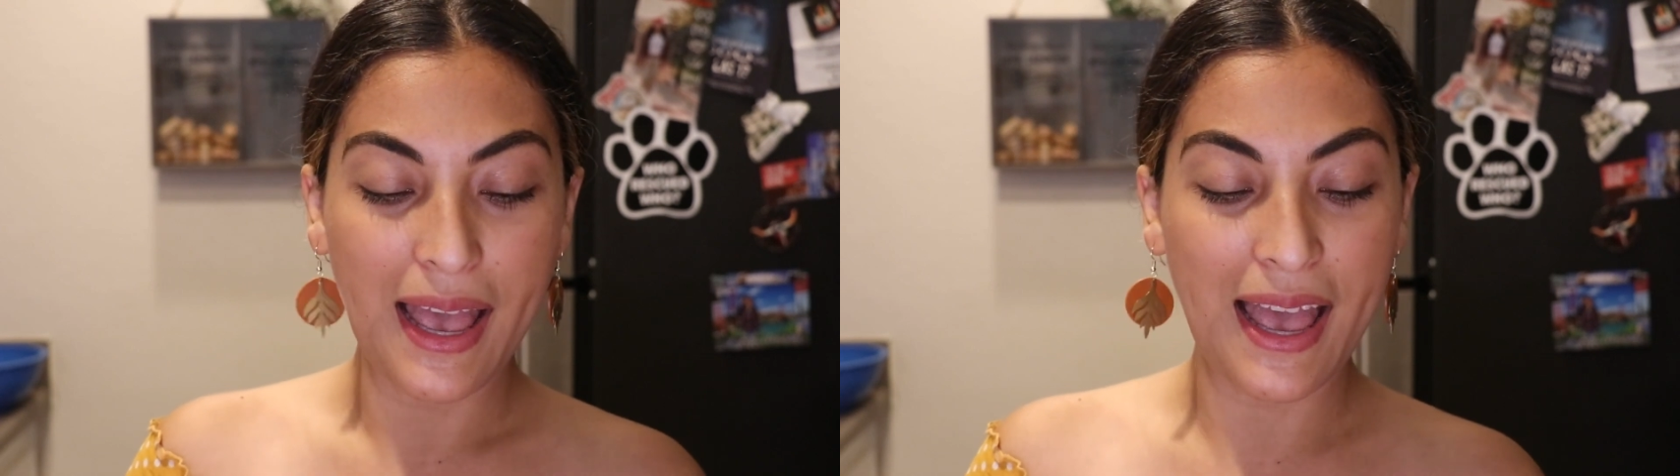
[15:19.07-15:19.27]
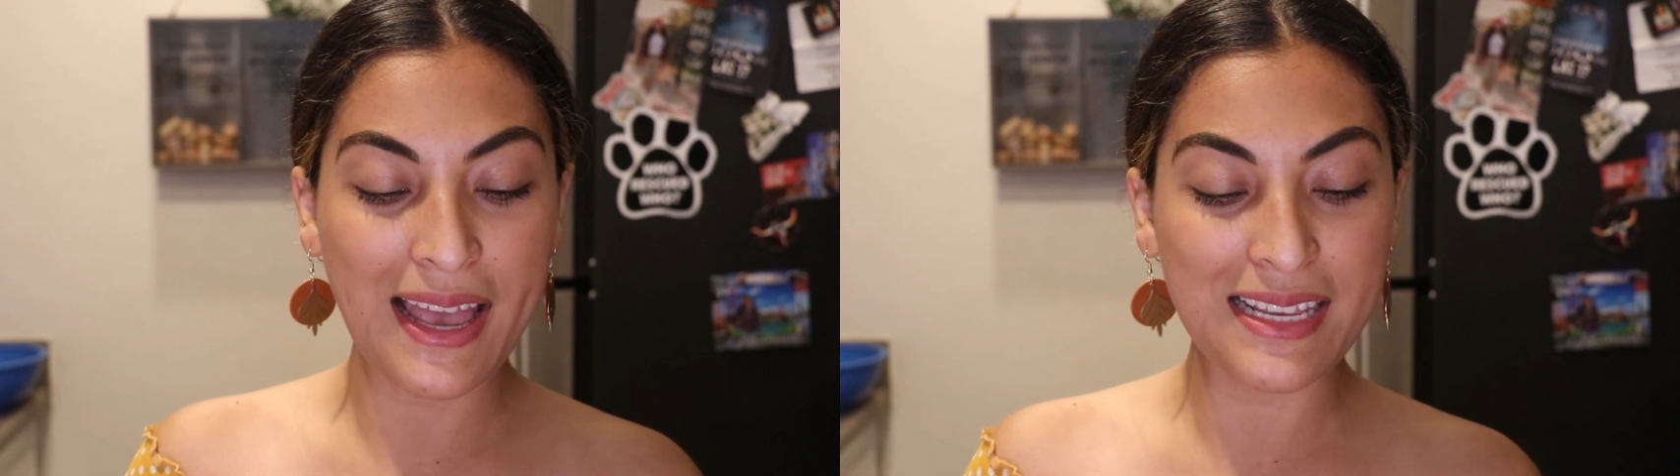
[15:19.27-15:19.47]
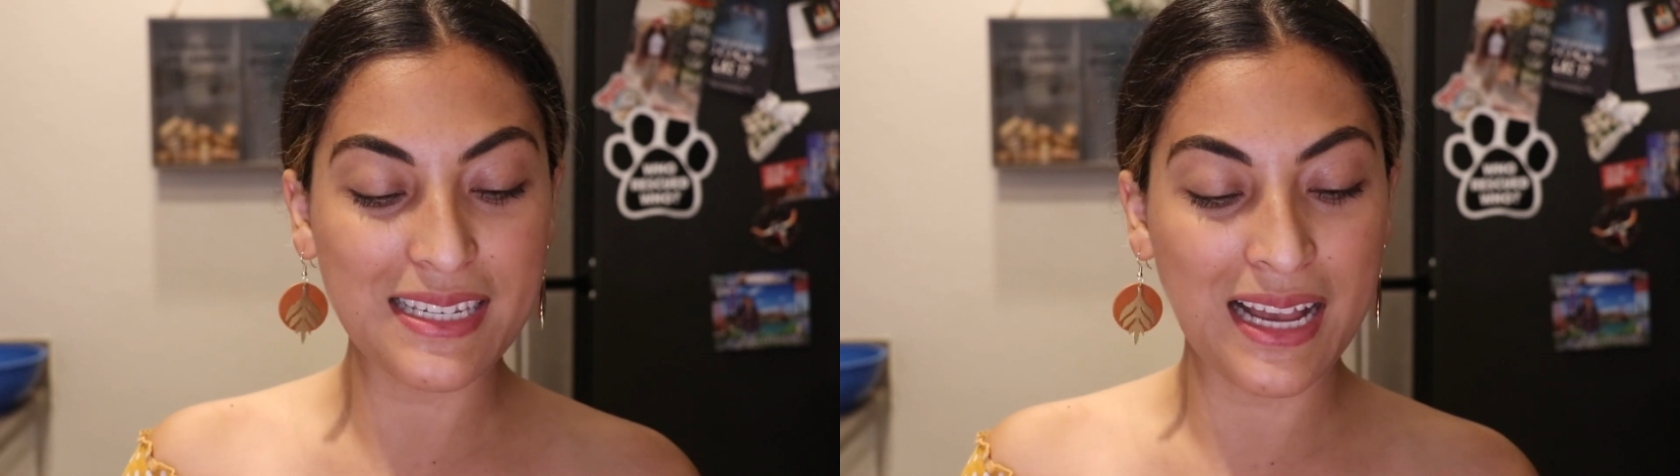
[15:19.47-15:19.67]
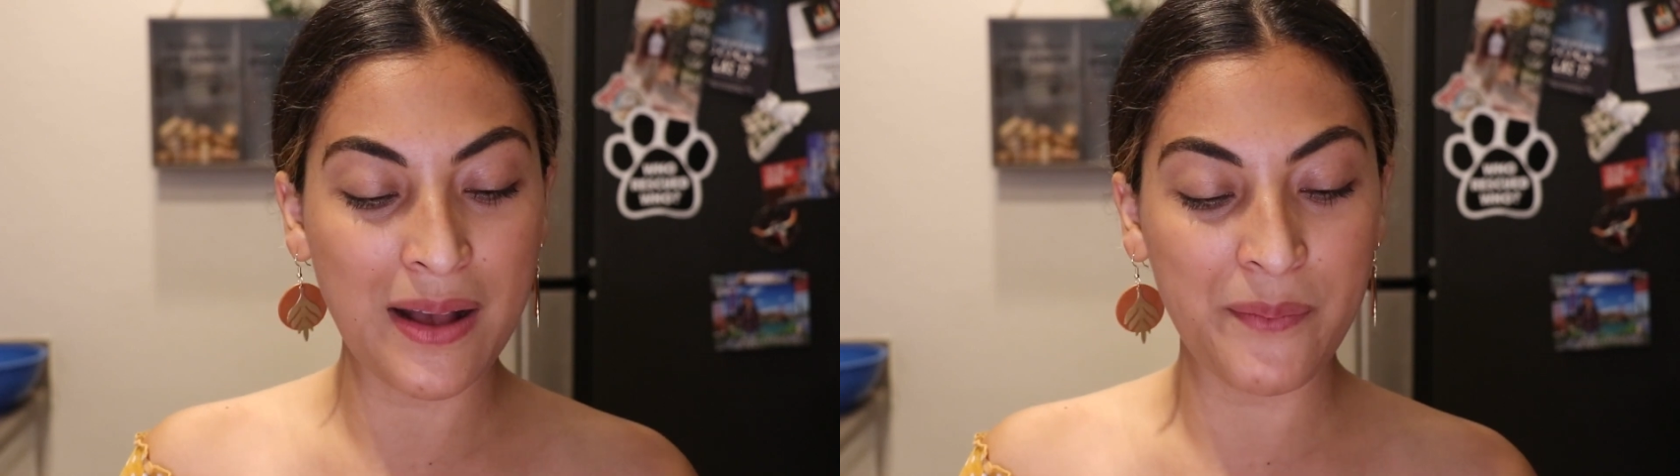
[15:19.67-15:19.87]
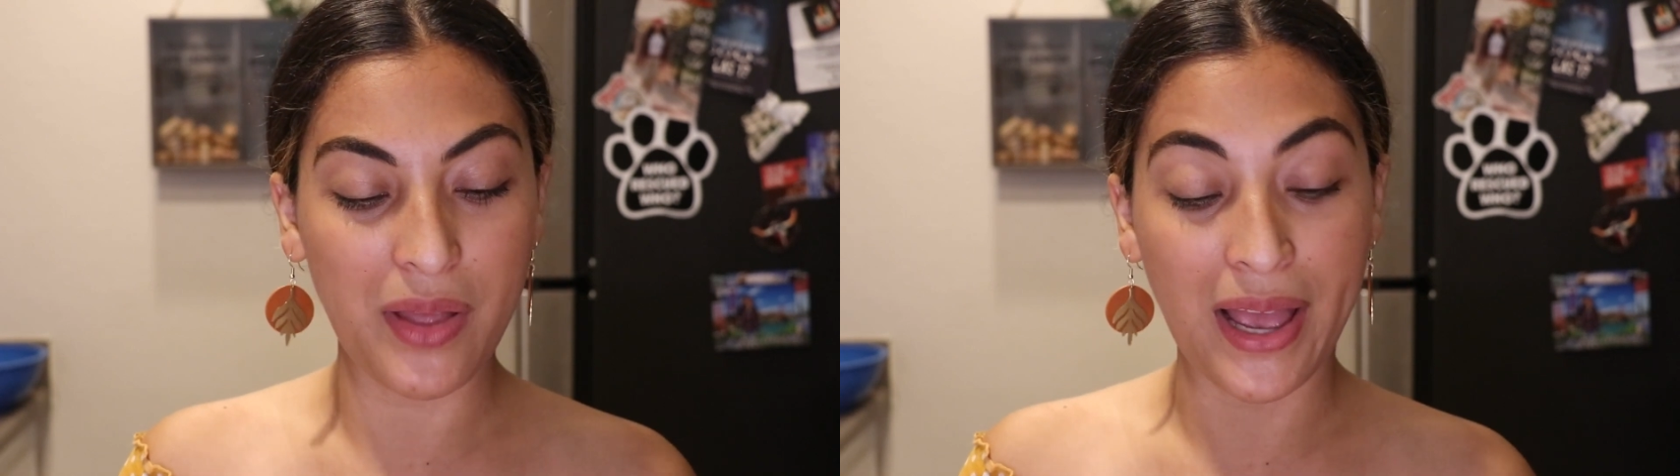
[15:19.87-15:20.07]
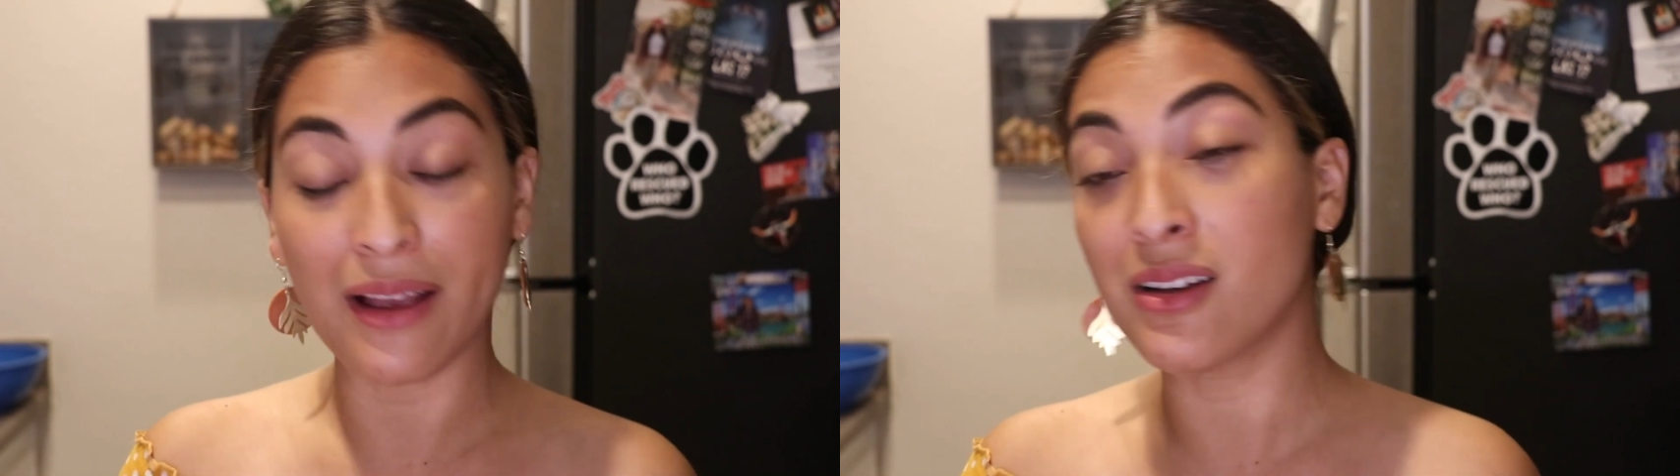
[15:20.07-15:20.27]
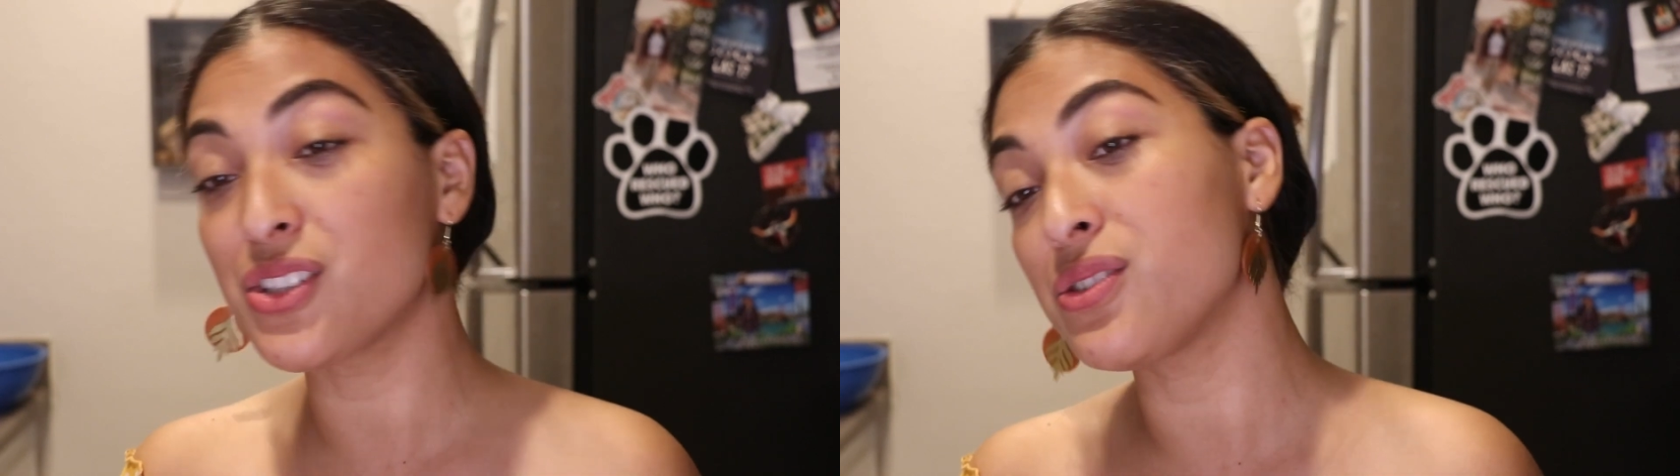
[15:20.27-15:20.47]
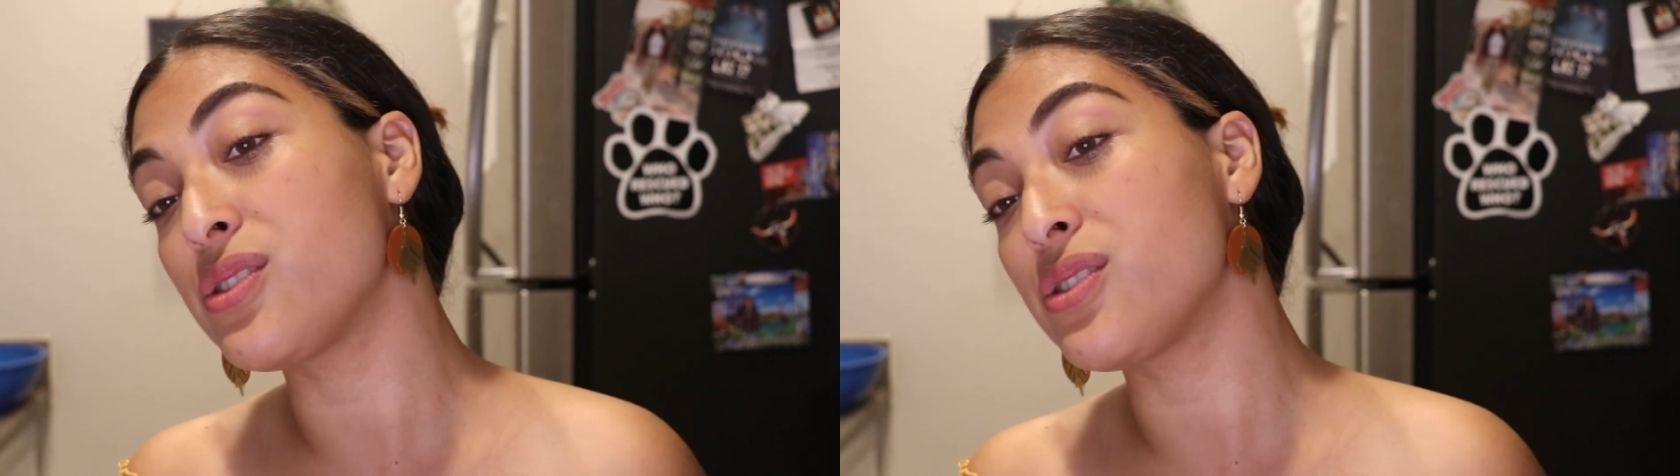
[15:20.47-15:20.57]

And I also